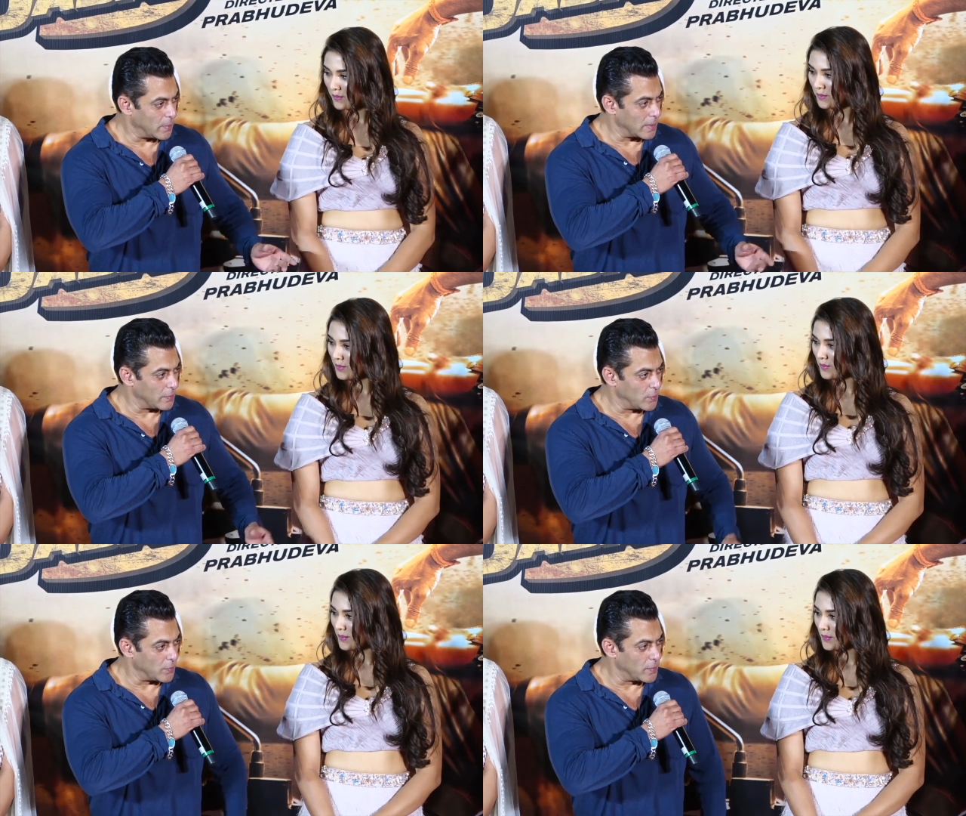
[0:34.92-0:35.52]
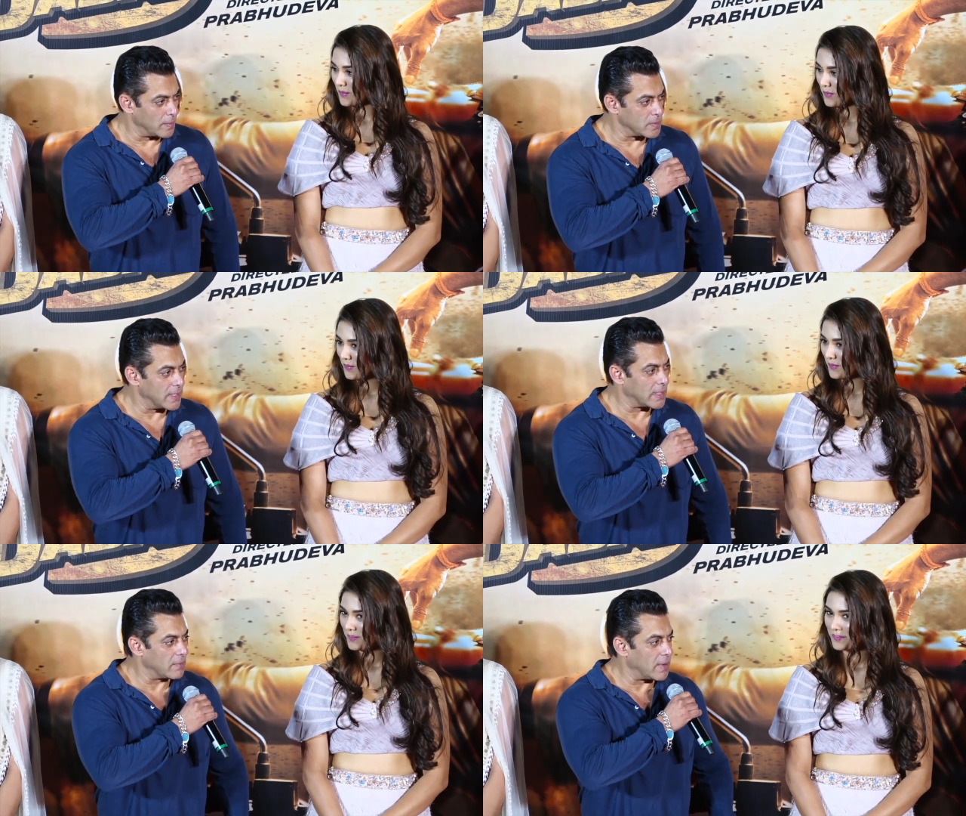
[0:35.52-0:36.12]
Speaker 1: quite a few
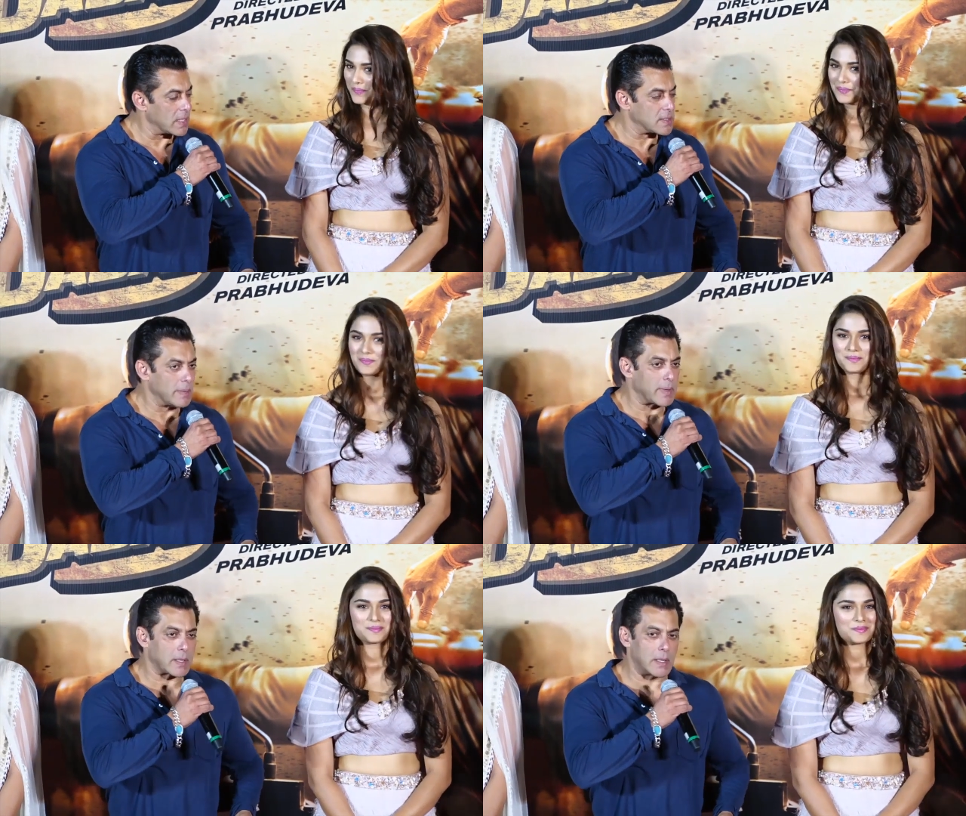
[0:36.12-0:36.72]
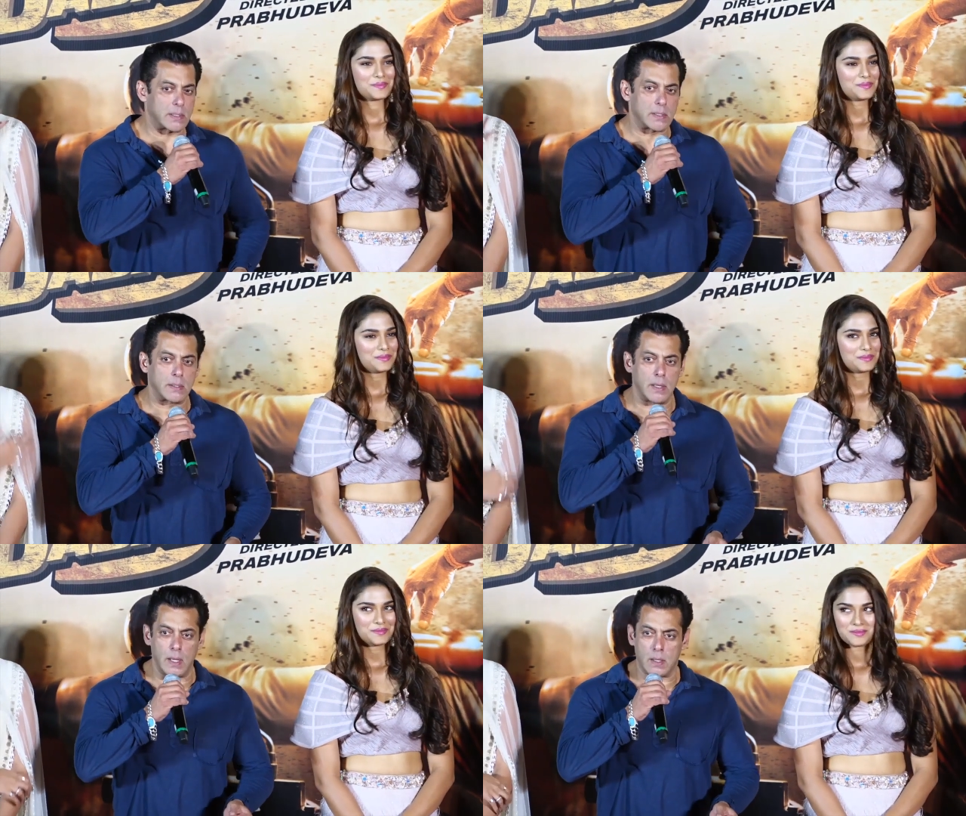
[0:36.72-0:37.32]
films. Like in se collection
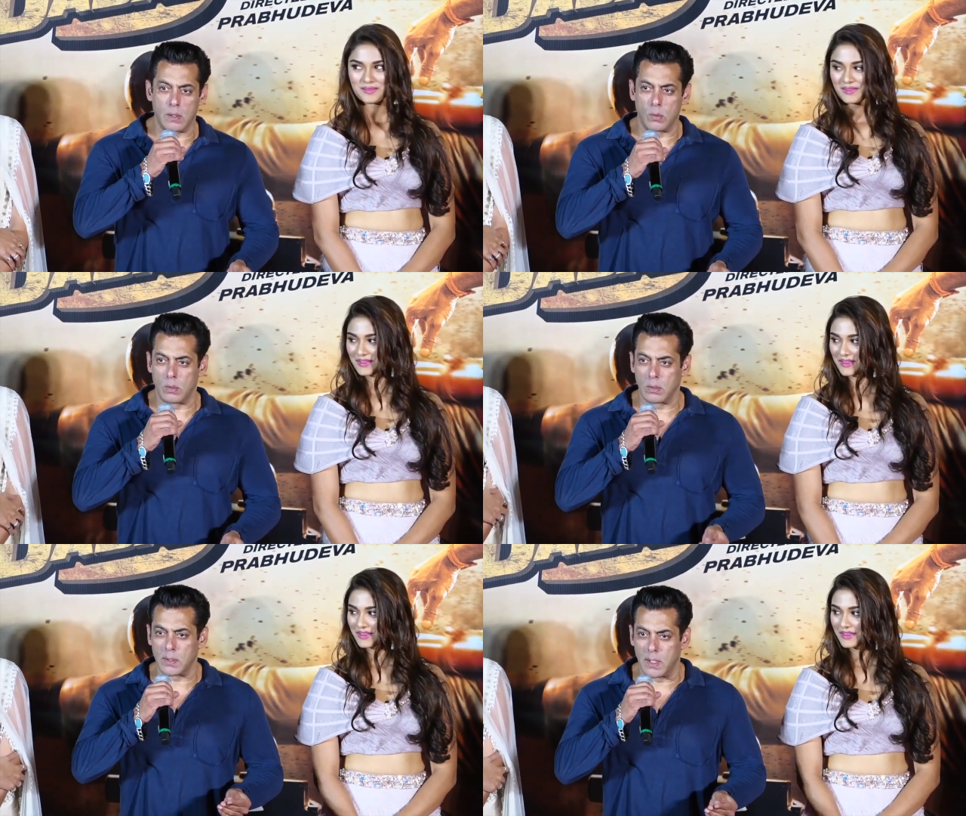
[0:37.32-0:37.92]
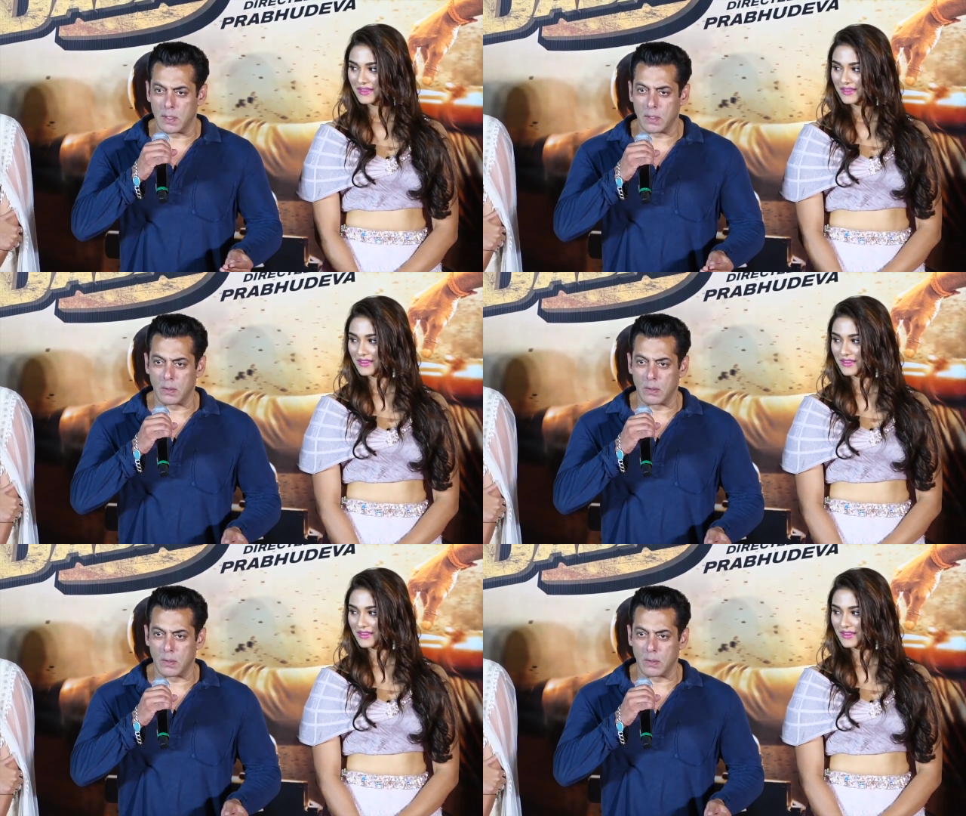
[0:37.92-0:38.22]
of the 1 crore, 1.5